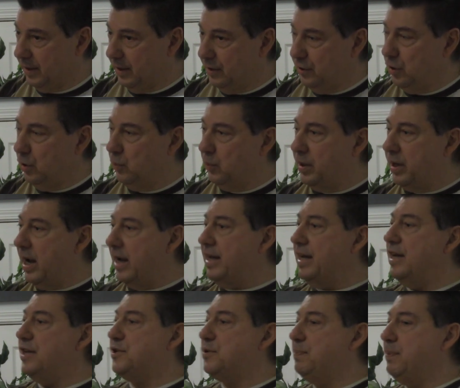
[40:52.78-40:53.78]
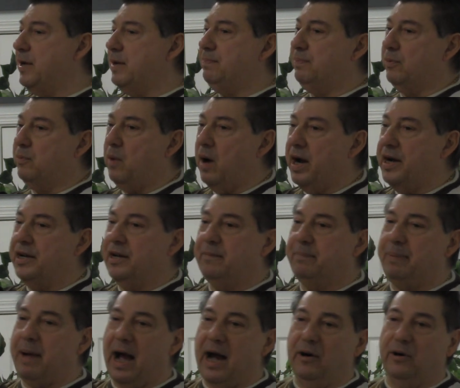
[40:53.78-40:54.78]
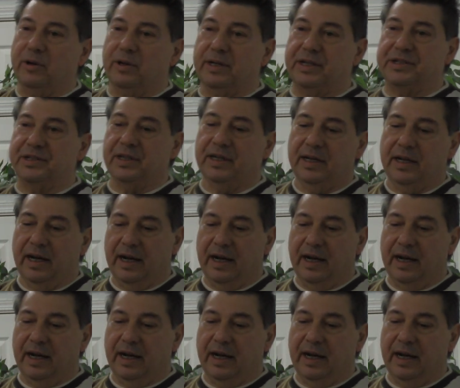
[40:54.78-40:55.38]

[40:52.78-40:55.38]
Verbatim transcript: You know, when I ask people why they're powerless,